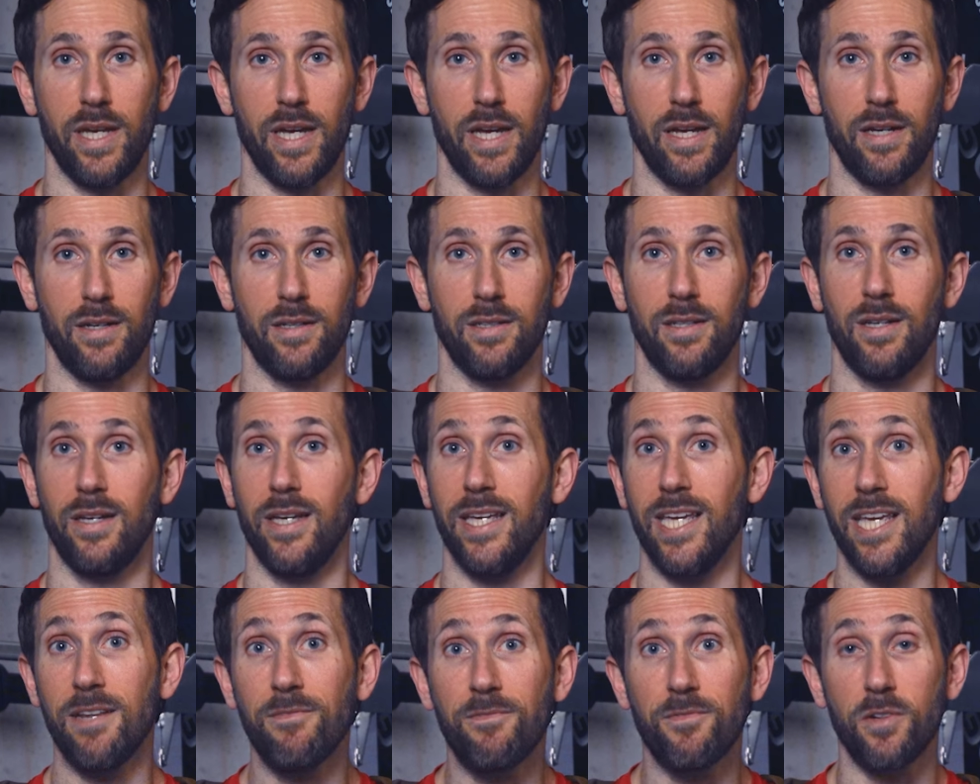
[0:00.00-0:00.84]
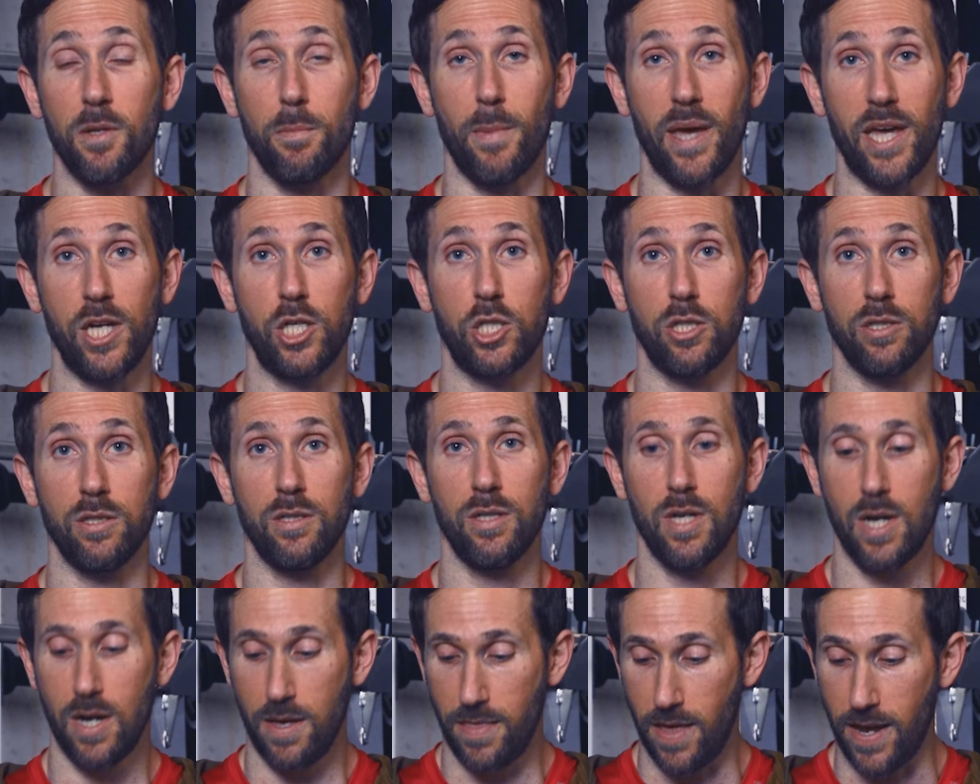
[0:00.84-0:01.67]
and
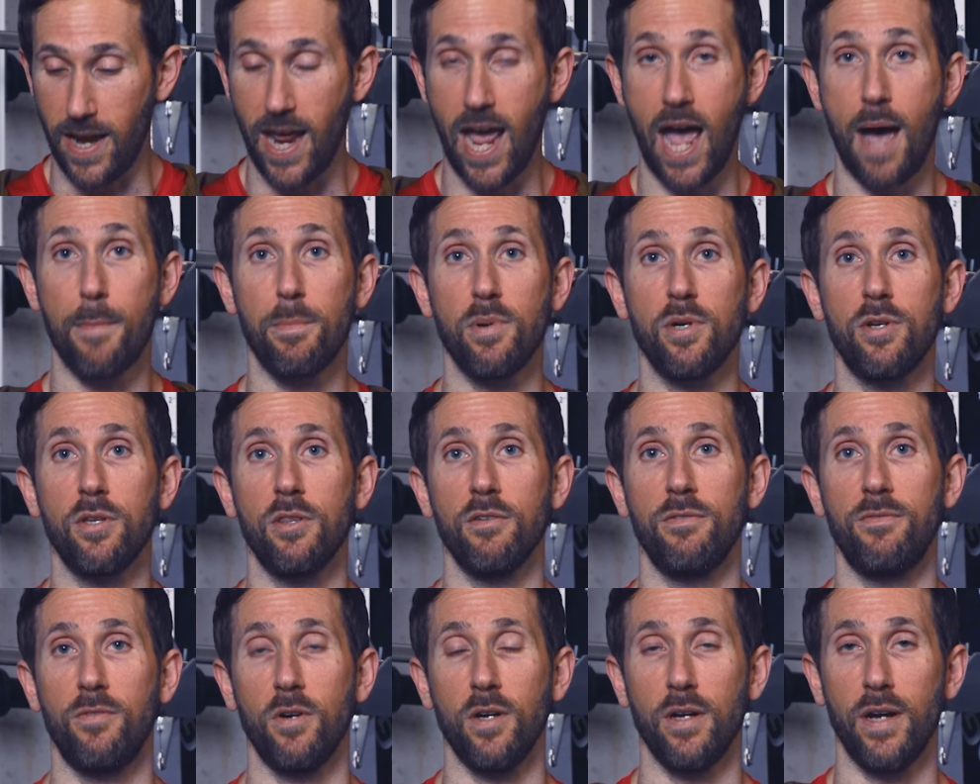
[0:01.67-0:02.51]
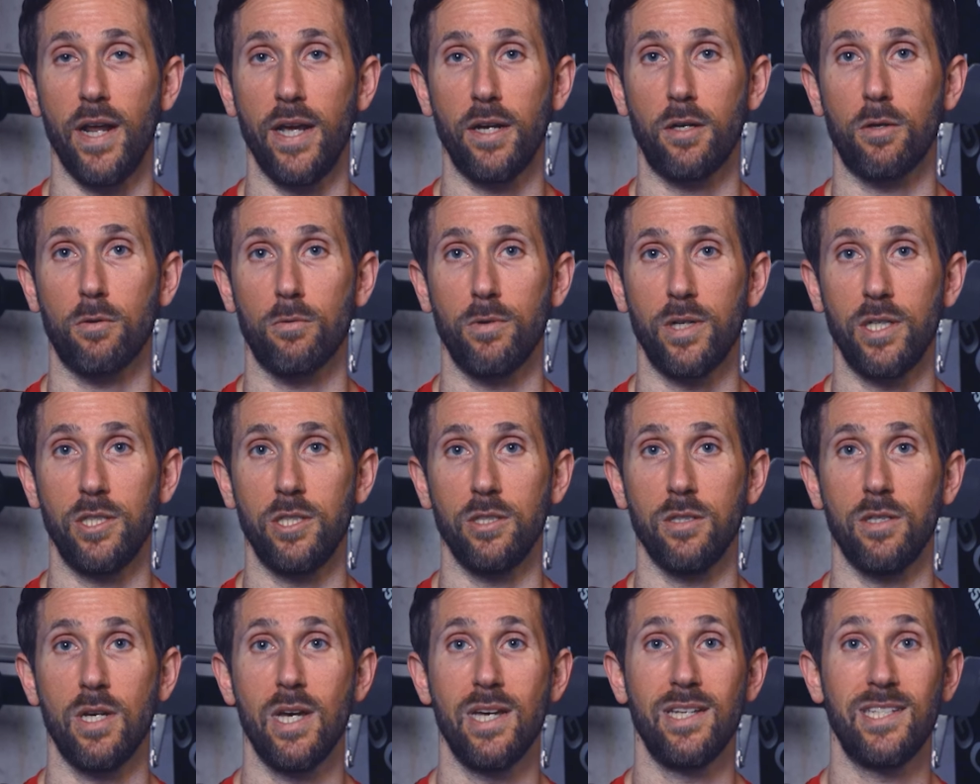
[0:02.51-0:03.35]
inflammation that happen to the foot and ankle
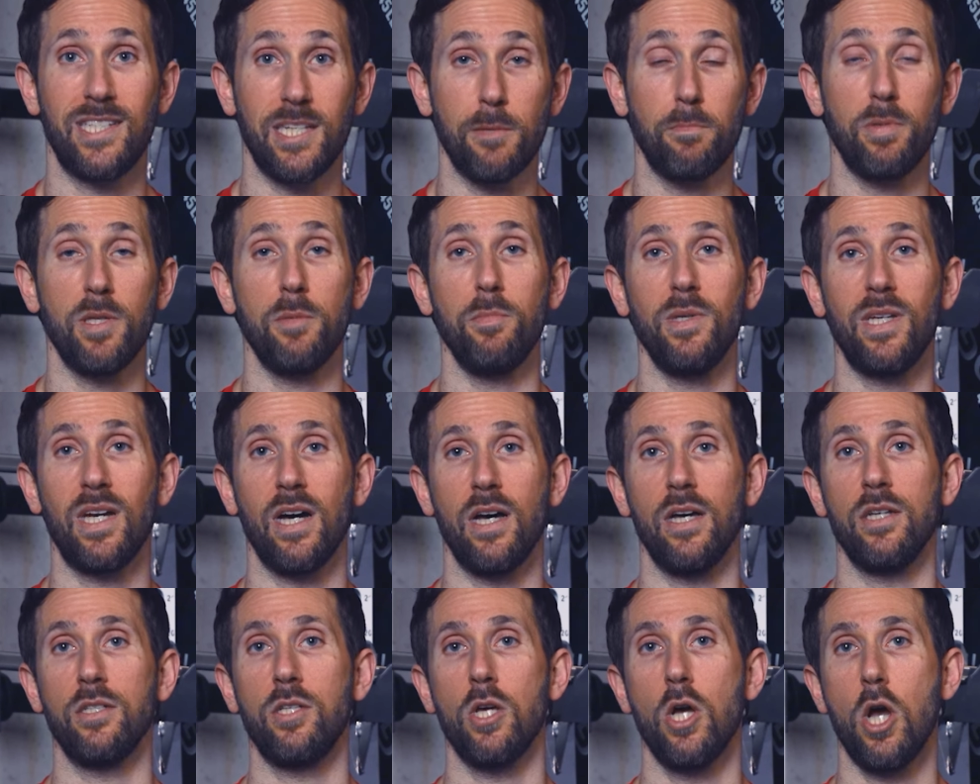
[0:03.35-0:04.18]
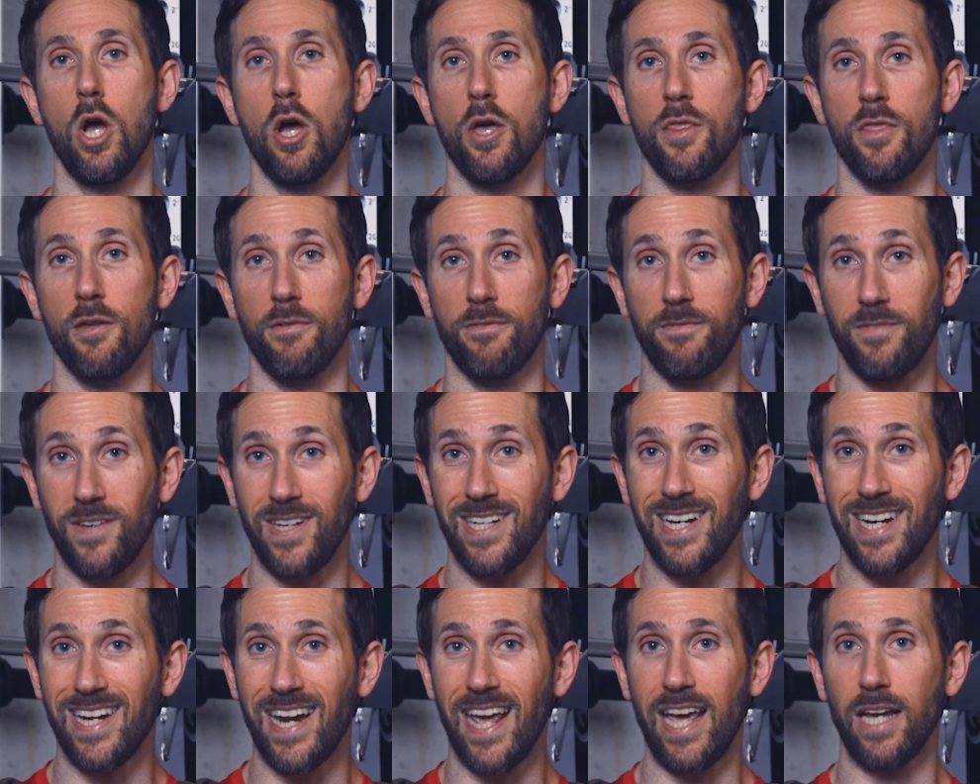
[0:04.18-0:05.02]
region simply because the
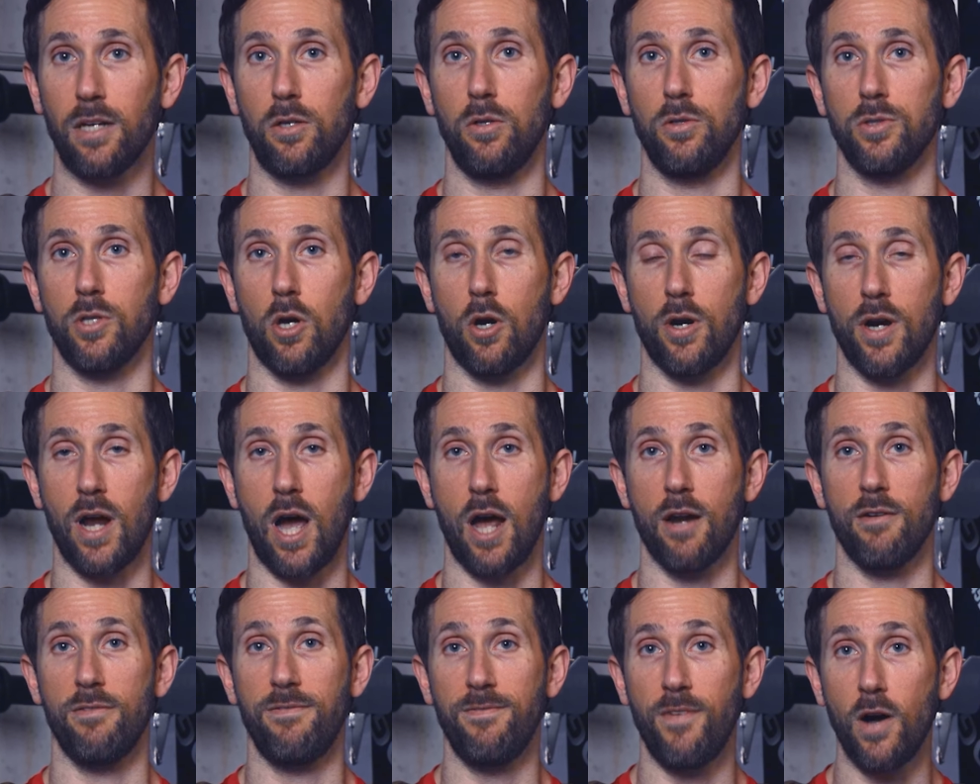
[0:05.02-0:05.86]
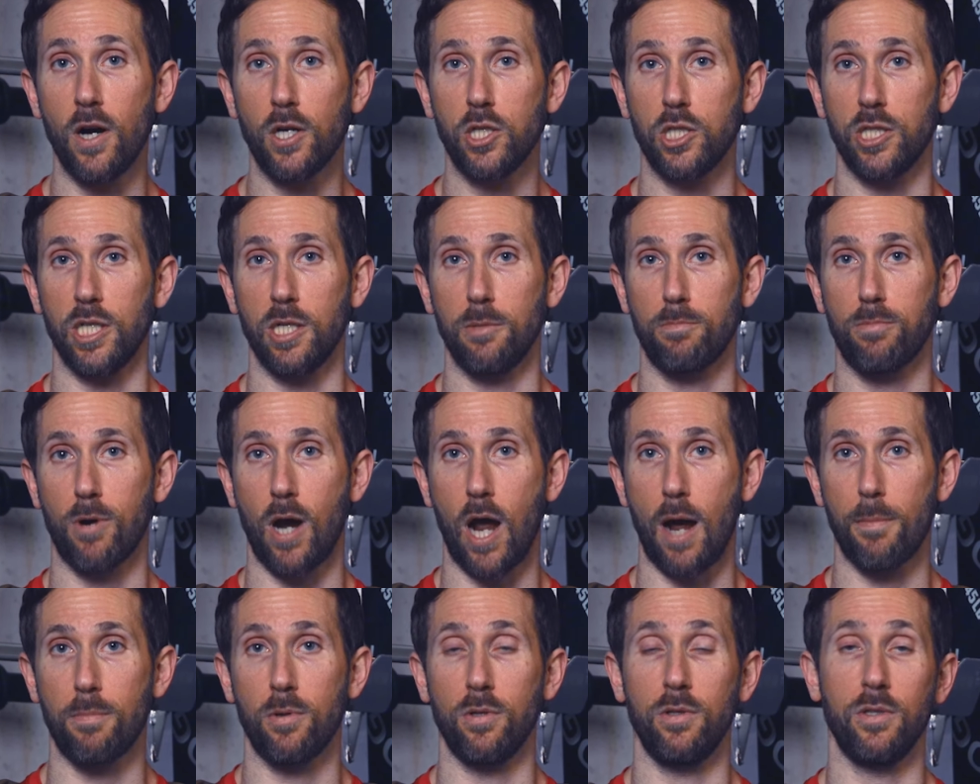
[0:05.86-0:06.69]
feet and ankles are not functioning
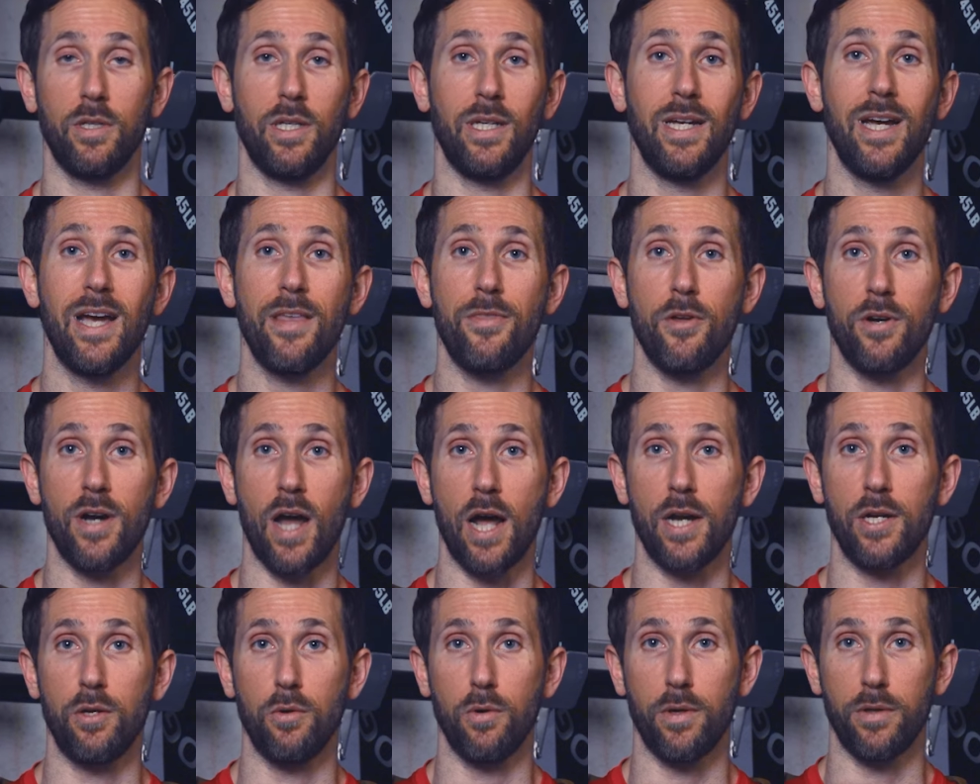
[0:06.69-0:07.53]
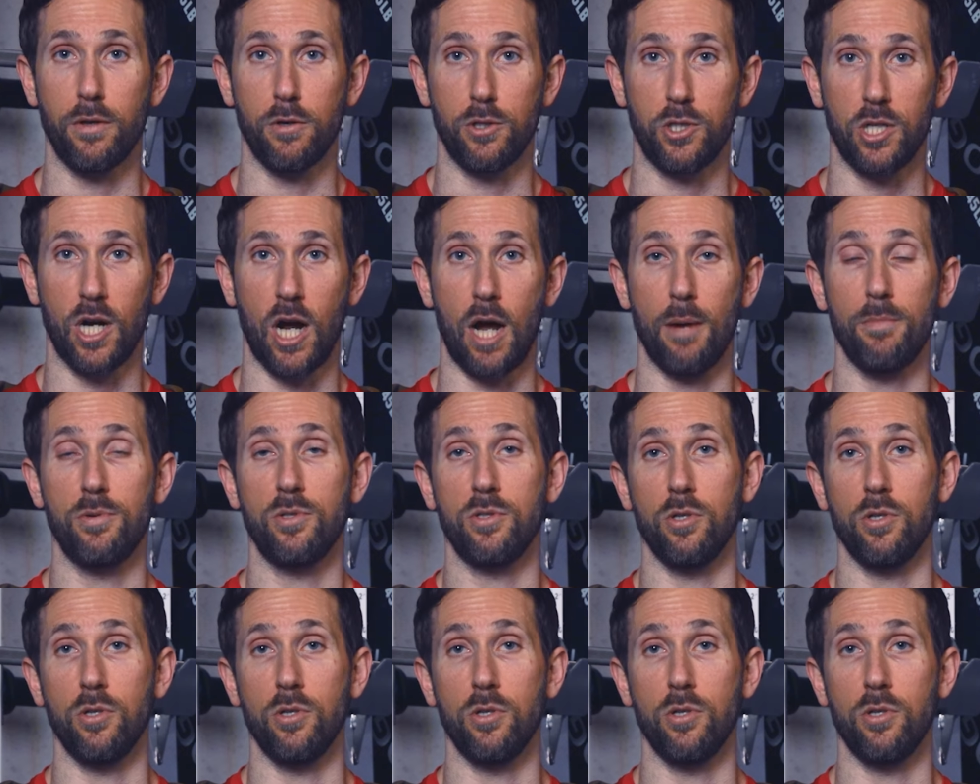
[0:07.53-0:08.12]
properly, they're not doing their job.